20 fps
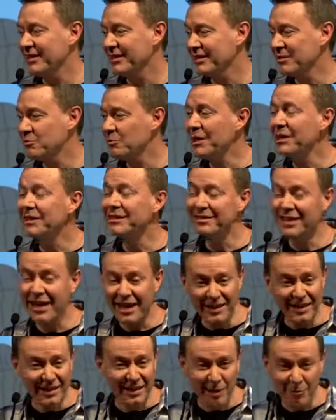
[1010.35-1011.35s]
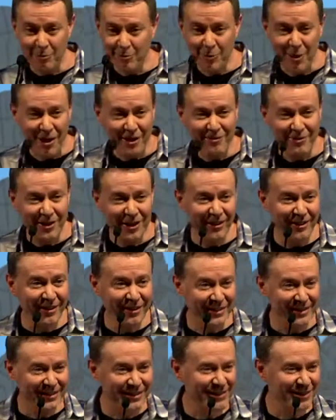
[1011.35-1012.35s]
is being taken up by
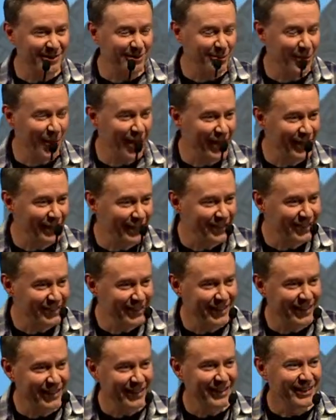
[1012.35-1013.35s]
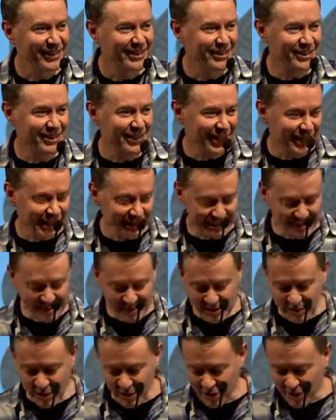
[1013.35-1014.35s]
various writers and singers and
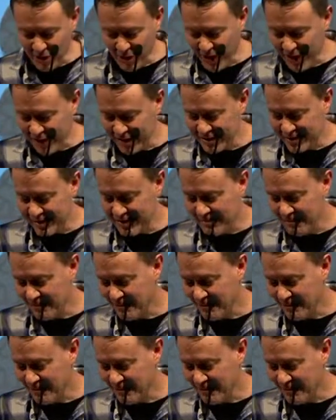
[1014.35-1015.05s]
songwriters